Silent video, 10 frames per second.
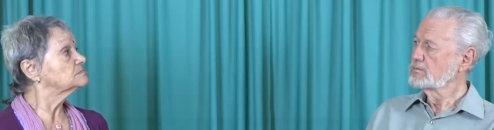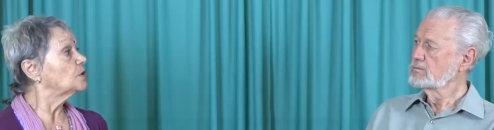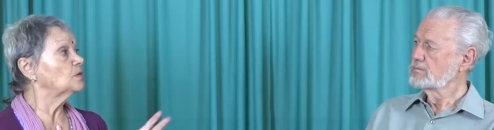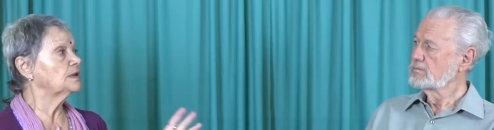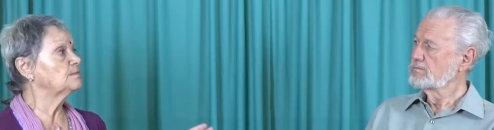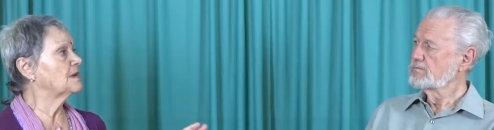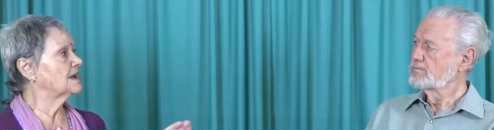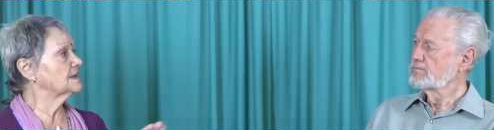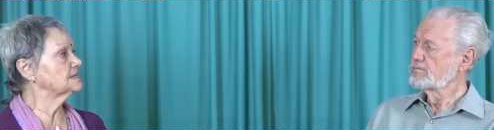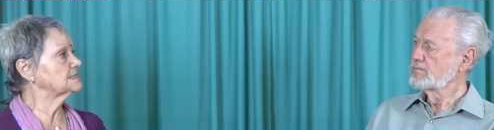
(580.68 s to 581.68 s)
Speaker 1: Only
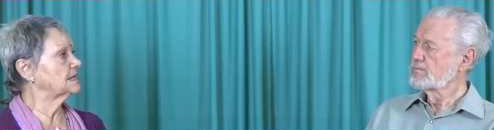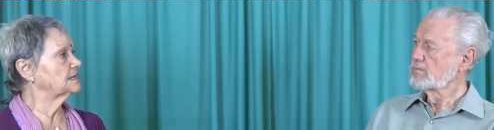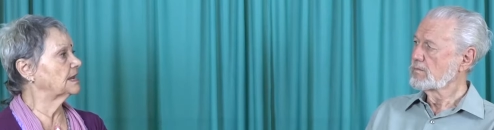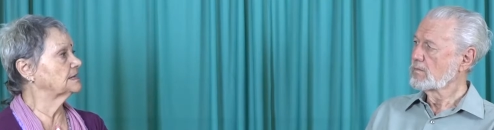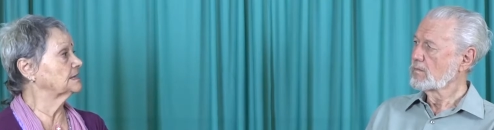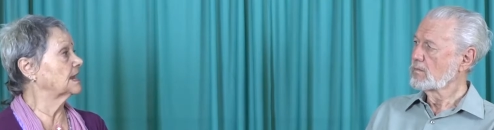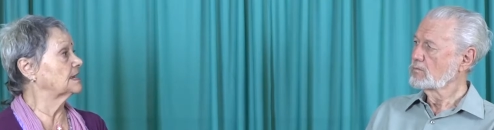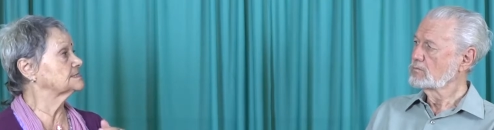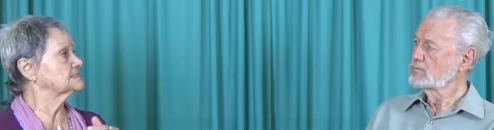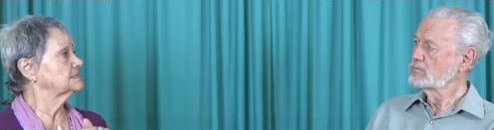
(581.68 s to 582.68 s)
monkeys and, and
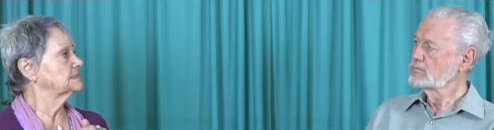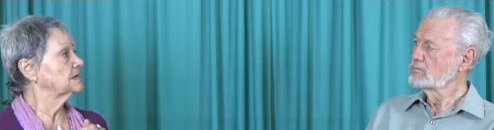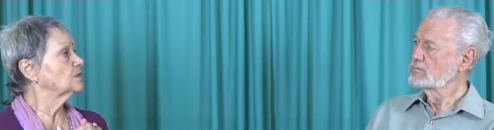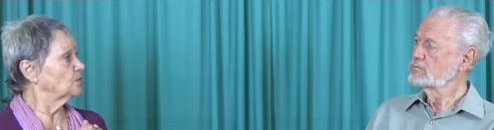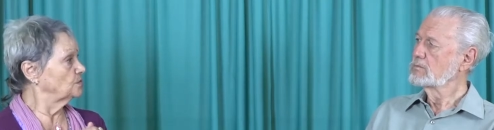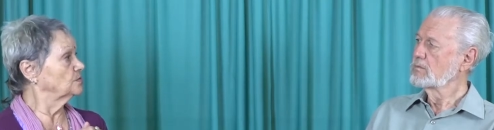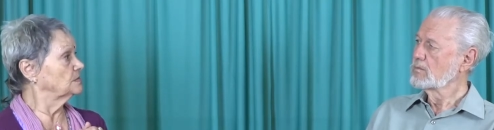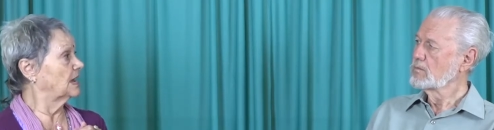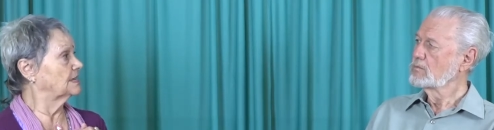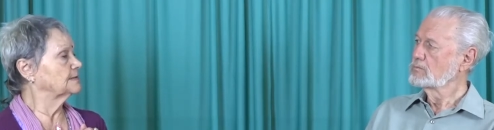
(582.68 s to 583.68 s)
cats could do
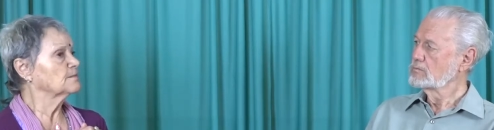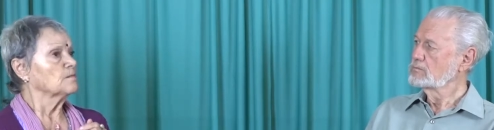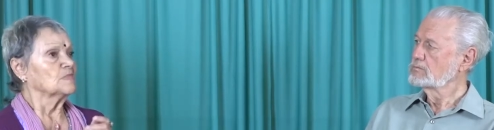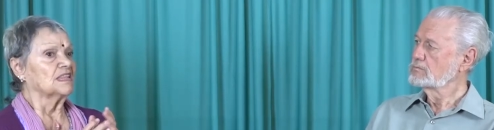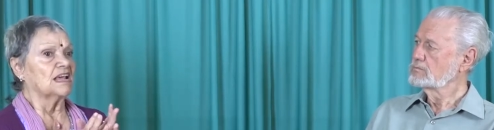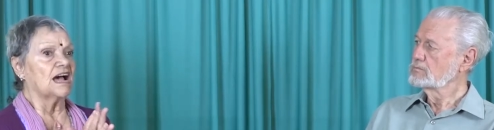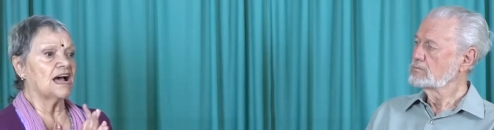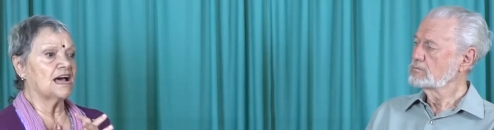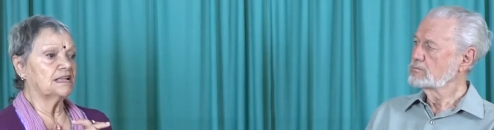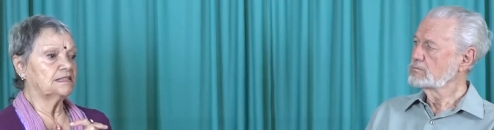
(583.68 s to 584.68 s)
that.
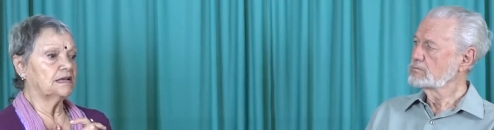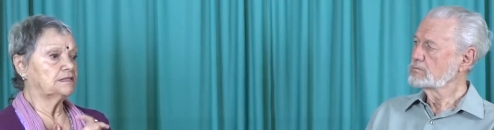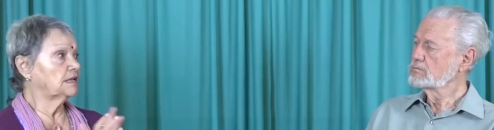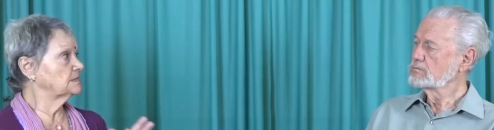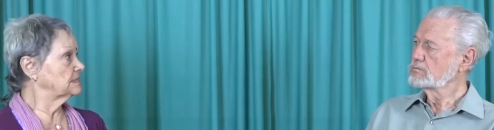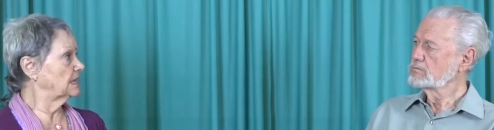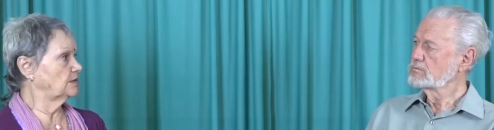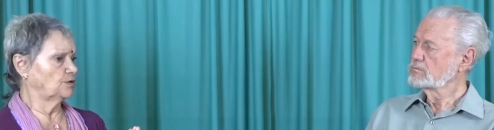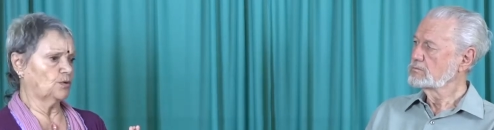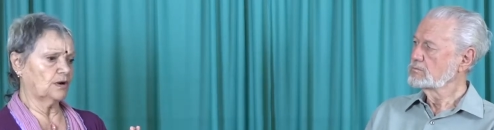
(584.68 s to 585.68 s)
And uh, they say
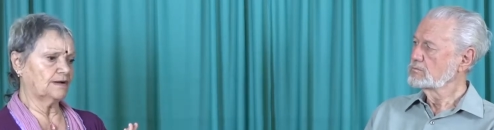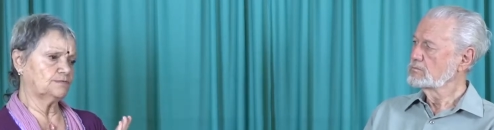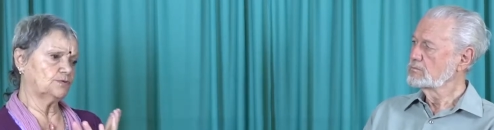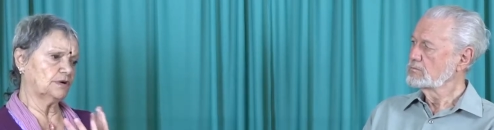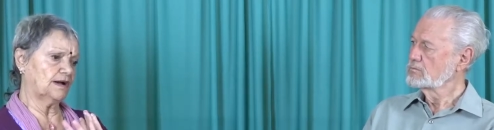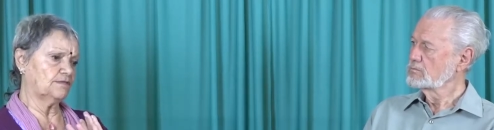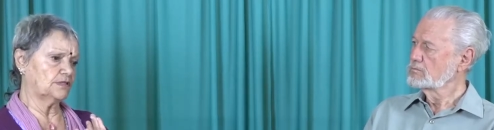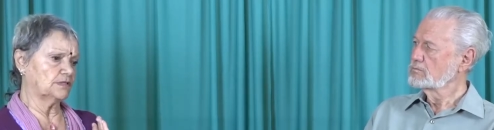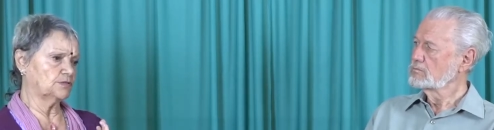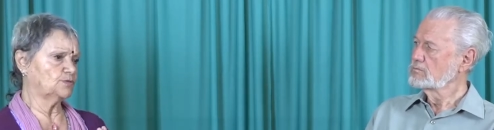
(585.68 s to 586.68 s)
you have to
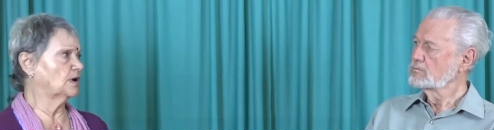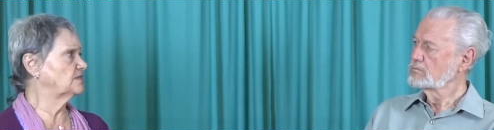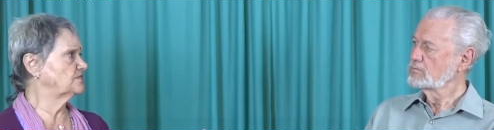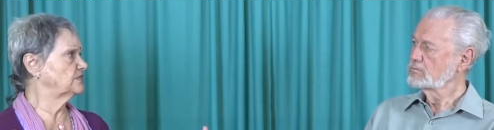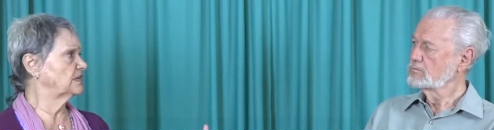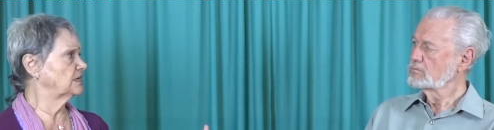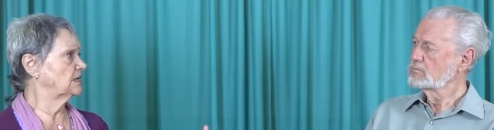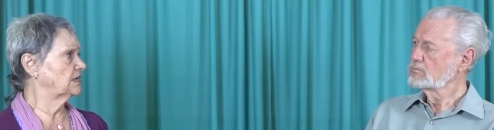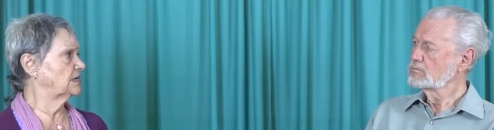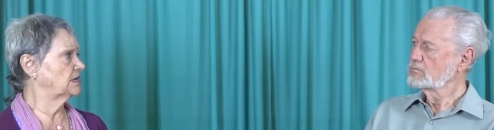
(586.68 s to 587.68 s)
have 12
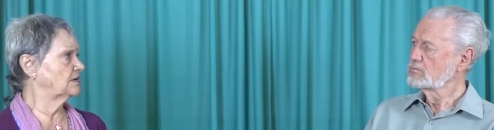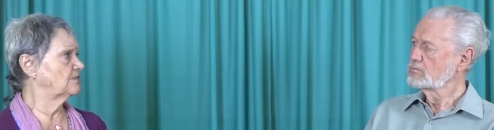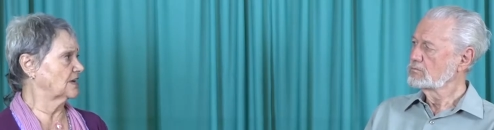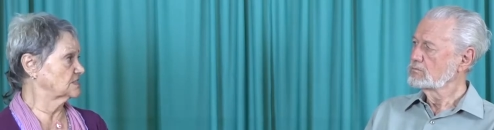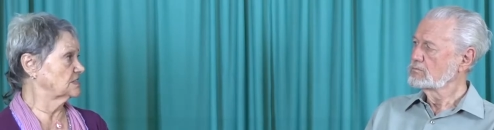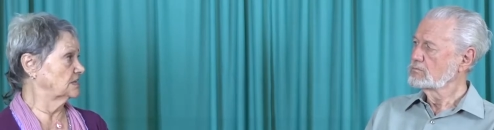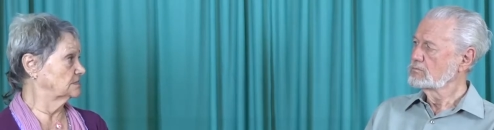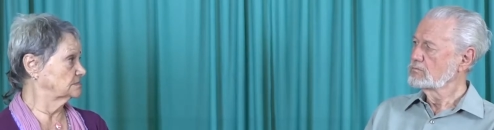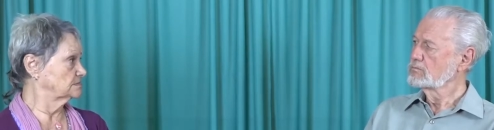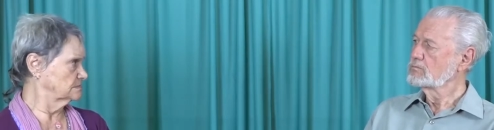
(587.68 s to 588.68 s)
uh,
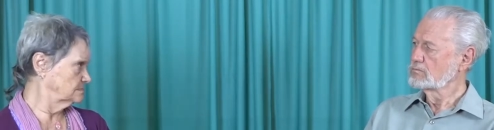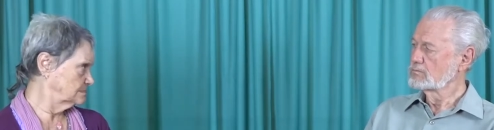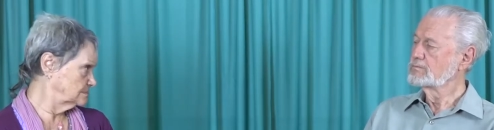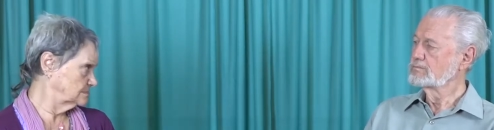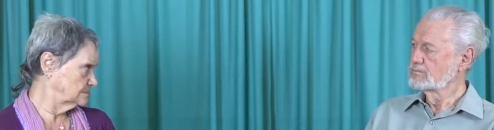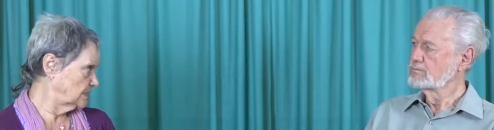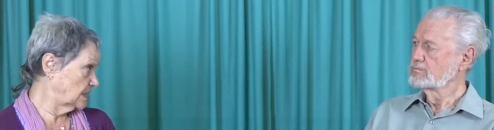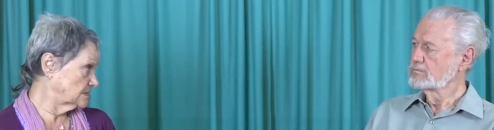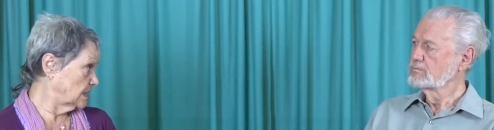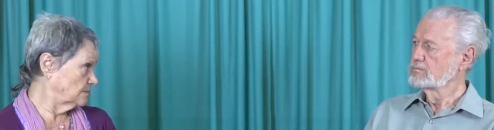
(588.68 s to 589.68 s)
vaccines.
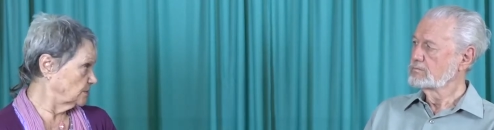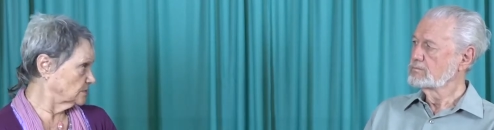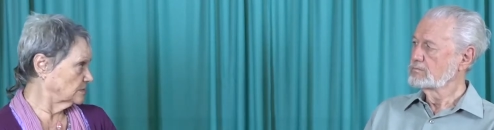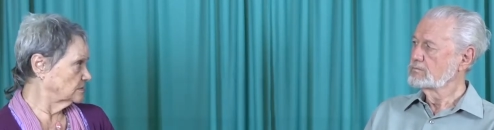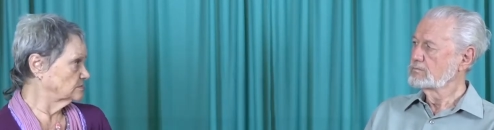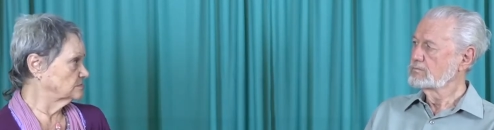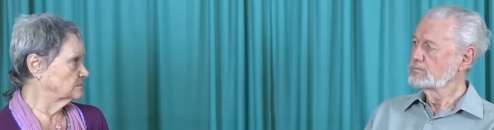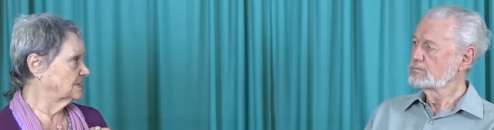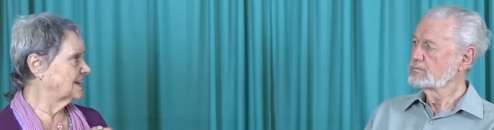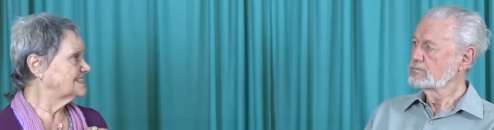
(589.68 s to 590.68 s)
I say, I'm not going to
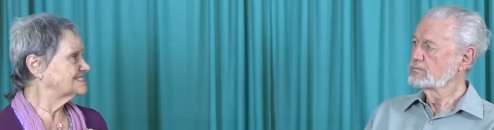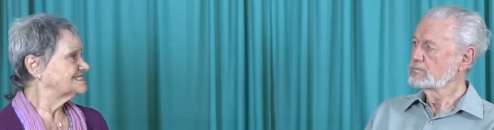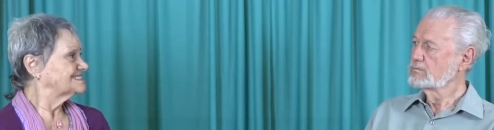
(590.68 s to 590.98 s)
do that.